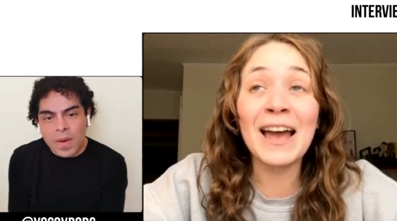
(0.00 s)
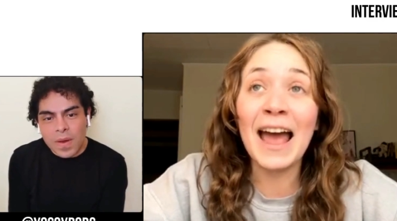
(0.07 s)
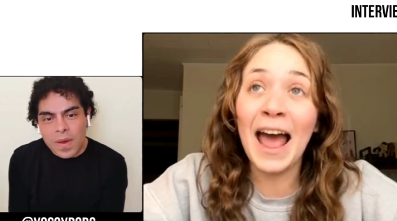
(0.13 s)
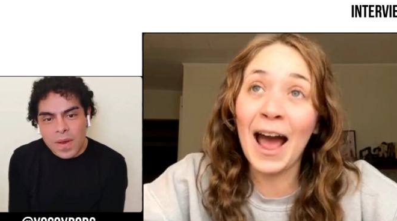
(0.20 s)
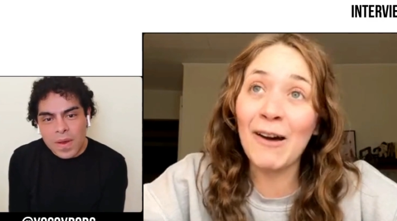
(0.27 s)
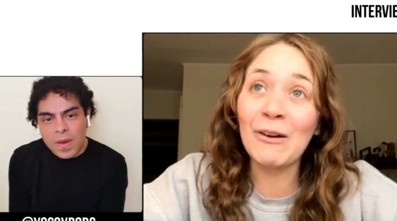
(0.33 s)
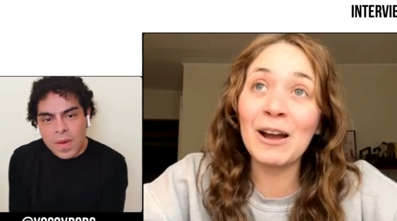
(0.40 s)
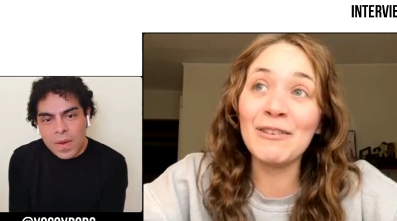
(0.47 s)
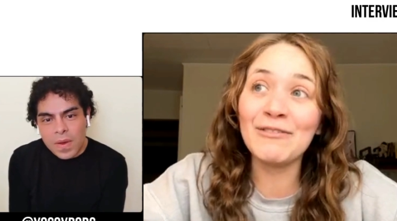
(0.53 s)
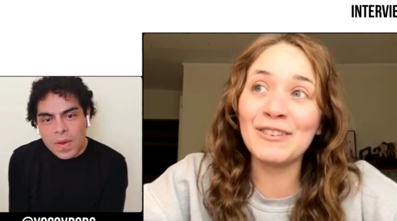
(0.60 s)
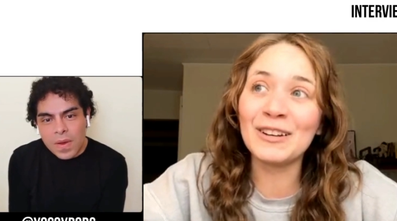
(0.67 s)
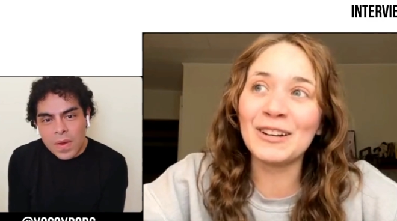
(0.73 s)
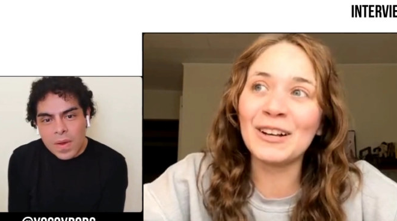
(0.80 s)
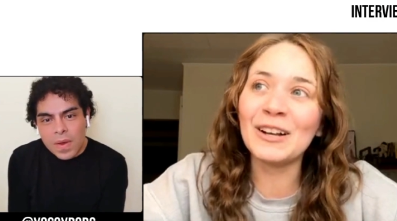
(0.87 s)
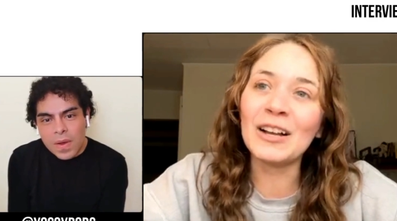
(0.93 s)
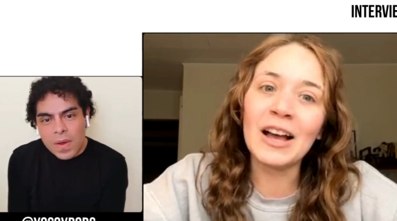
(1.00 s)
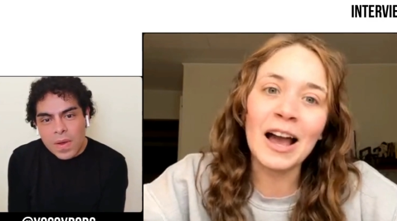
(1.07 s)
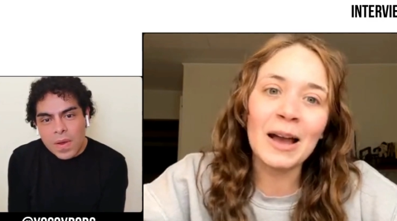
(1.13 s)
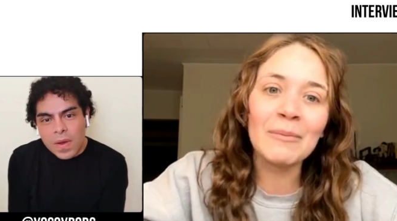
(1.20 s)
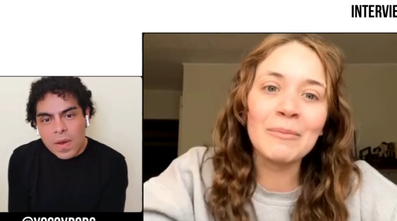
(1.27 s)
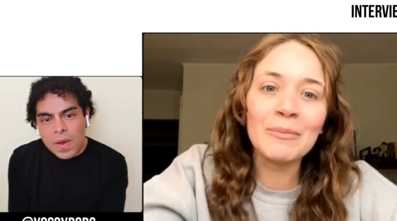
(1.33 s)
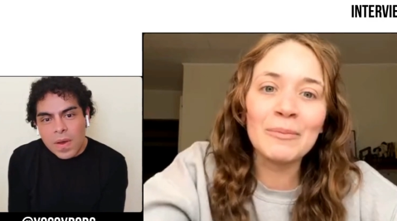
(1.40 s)
Speaker 1: how I feel.
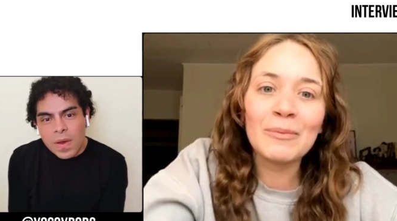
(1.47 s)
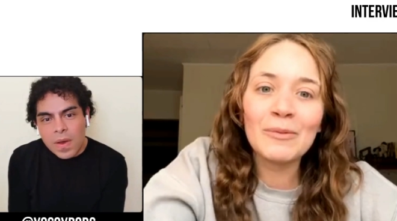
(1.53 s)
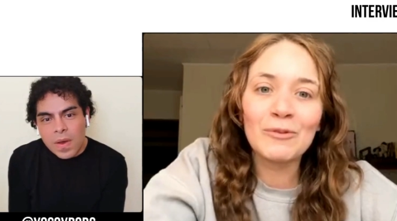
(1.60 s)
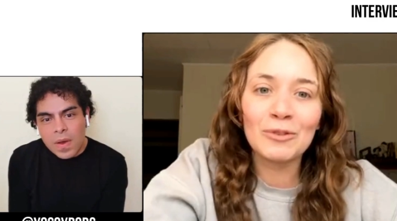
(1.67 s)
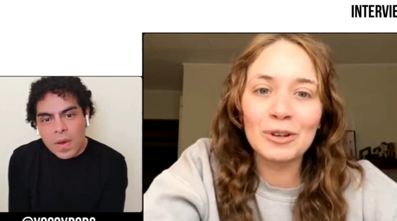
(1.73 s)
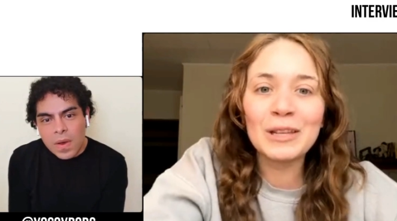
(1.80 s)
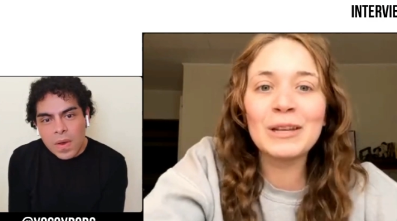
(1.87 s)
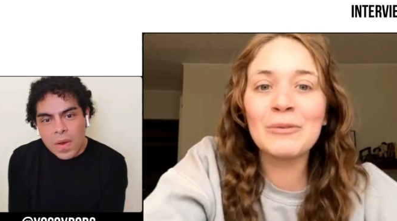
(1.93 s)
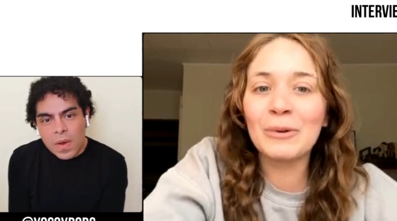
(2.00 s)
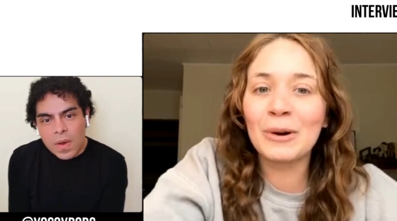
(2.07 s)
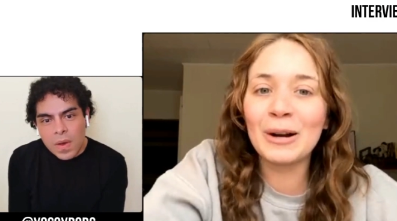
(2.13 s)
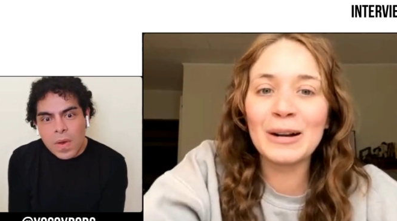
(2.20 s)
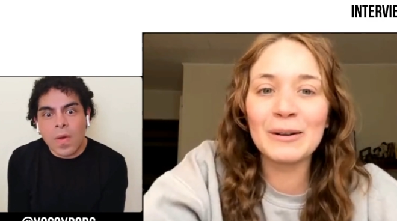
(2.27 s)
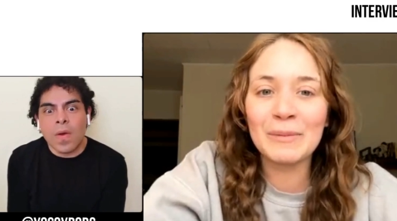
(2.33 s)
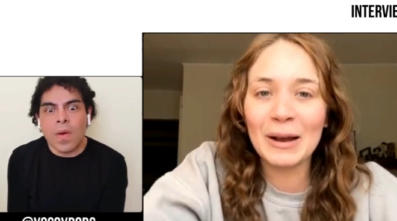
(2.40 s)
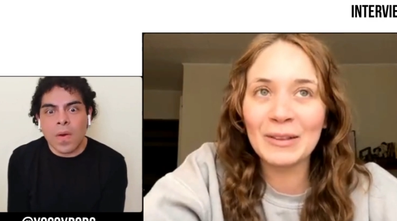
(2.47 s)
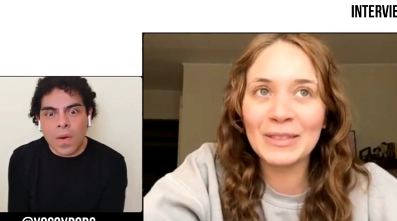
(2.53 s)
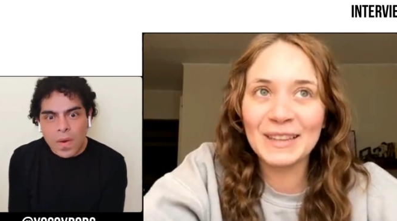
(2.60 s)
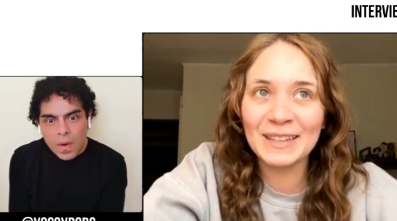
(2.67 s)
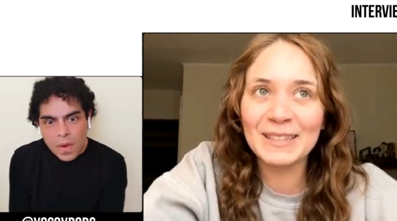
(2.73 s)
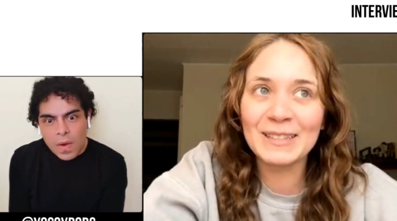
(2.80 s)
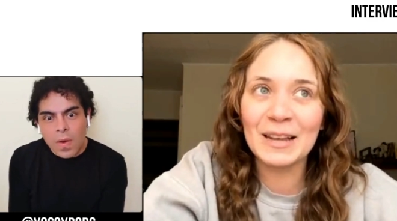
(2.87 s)
I'm really worried about
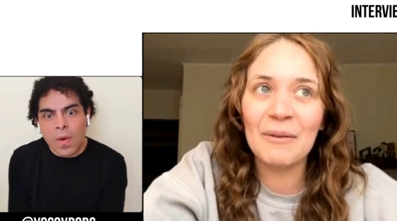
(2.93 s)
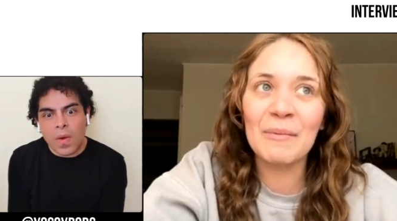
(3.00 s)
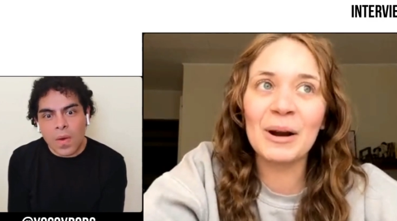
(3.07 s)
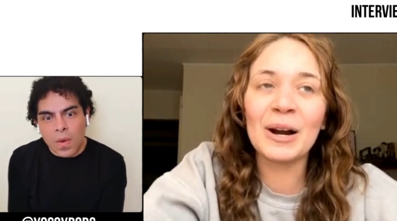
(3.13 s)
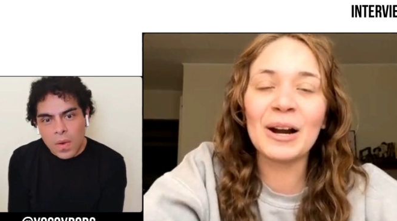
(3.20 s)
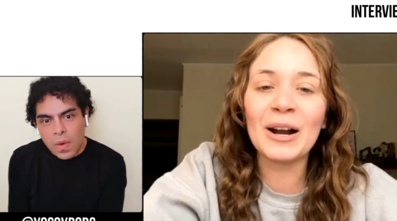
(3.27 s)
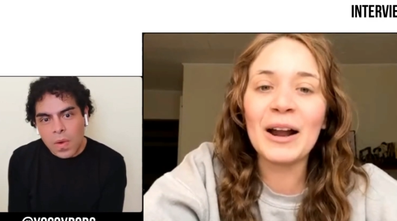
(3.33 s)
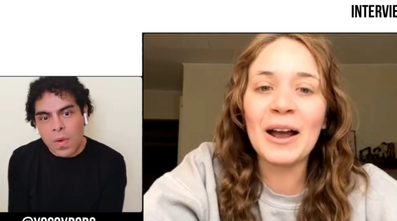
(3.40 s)
this summer.